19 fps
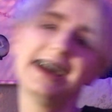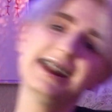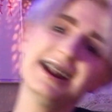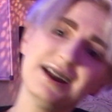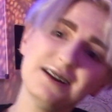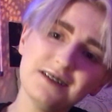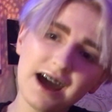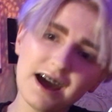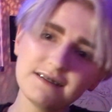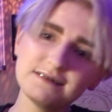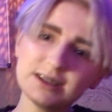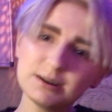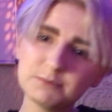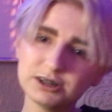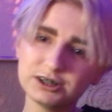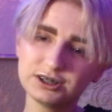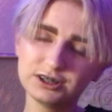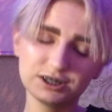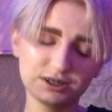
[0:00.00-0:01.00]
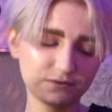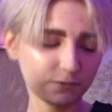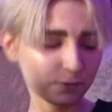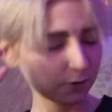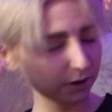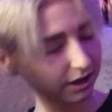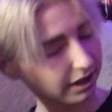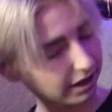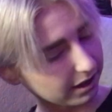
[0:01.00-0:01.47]
and I don't have that much
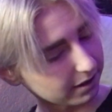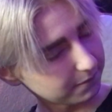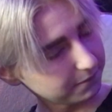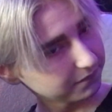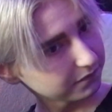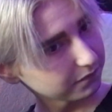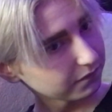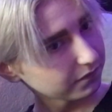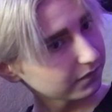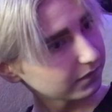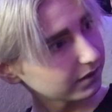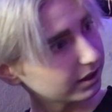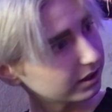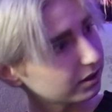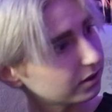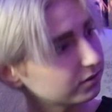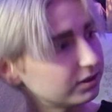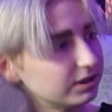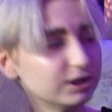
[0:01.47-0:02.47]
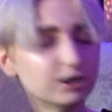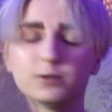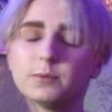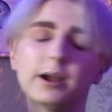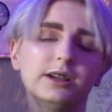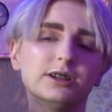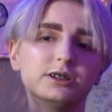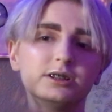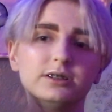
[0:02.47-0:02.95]
dysphoria in those
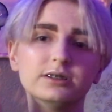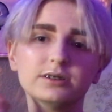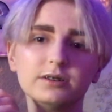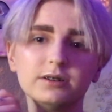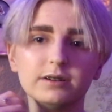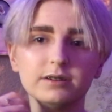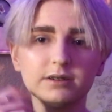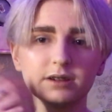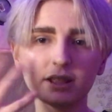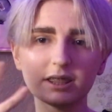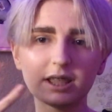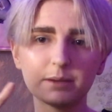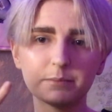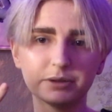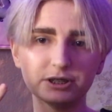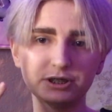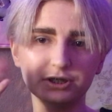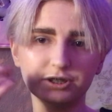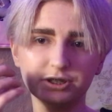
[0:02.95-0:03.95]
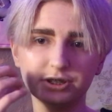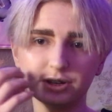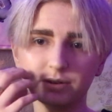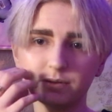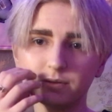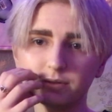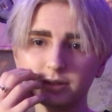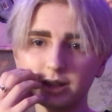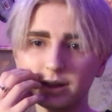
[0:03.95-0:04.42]
situations, or not that much in
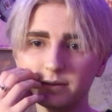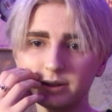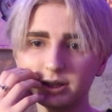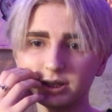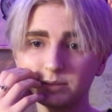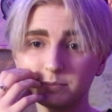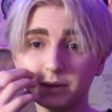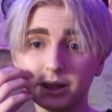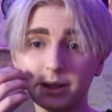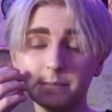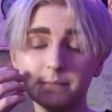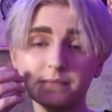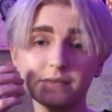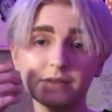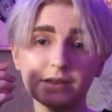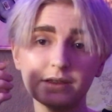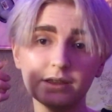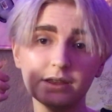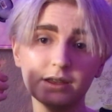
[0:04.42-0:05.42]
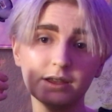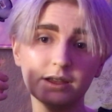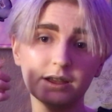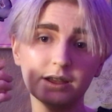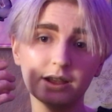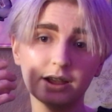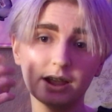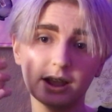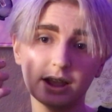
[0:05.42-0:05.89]
general nowadays, but
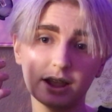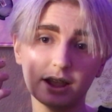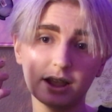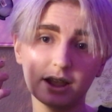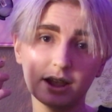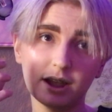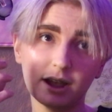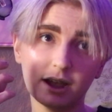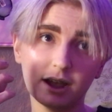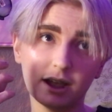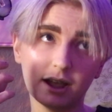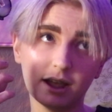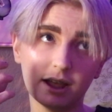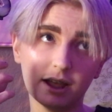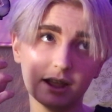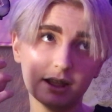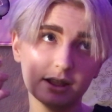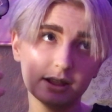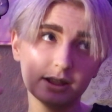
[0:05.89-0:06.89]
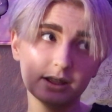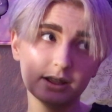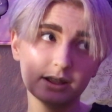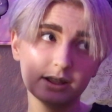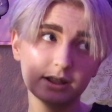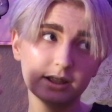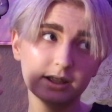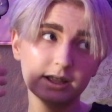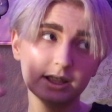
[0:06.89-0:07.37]
uh,
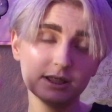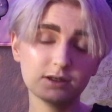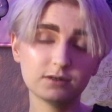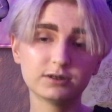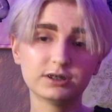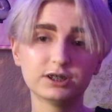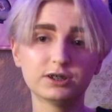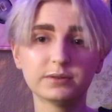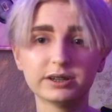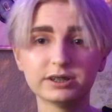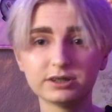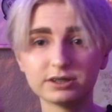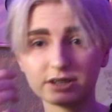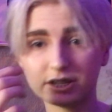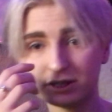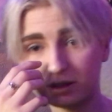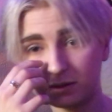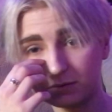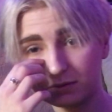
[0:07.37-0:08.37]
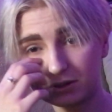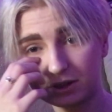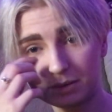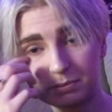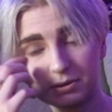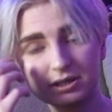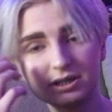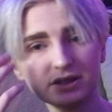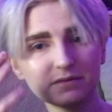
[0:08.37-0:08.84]
in those situations I don't. So
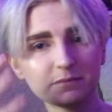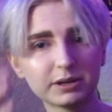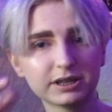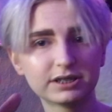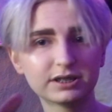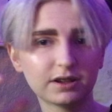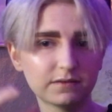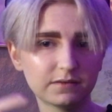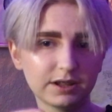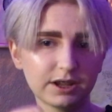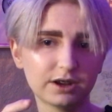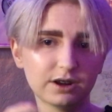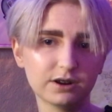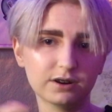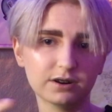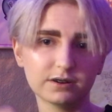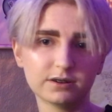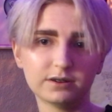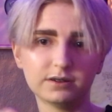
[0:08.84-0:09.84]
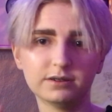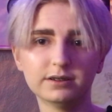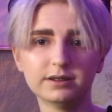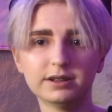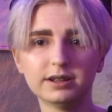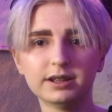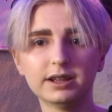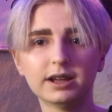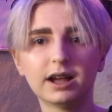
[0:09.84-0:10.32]
I perceive myself like a girl
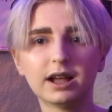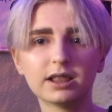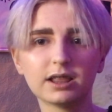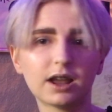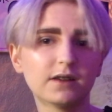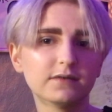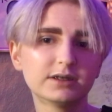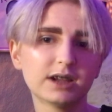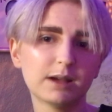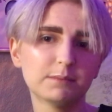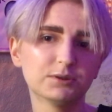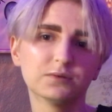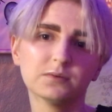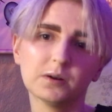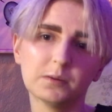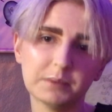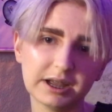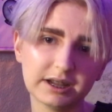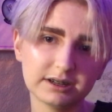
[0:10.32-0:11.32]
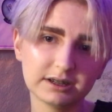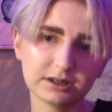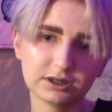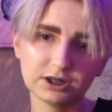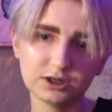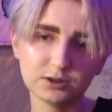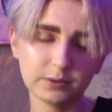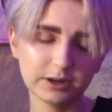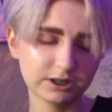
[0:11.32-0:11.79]
a lot of times in romantic
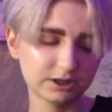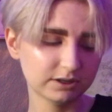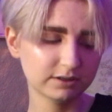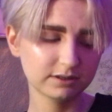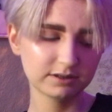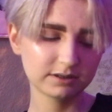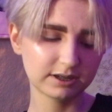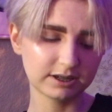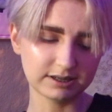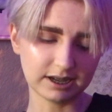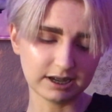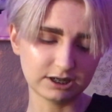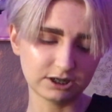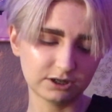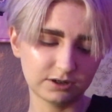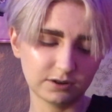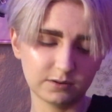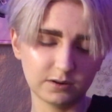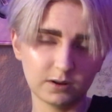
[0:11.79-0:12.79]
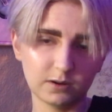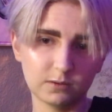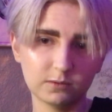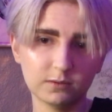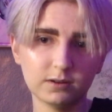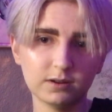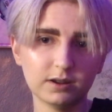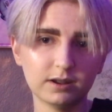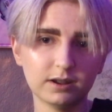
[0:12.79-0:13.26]
situations because I just don't know.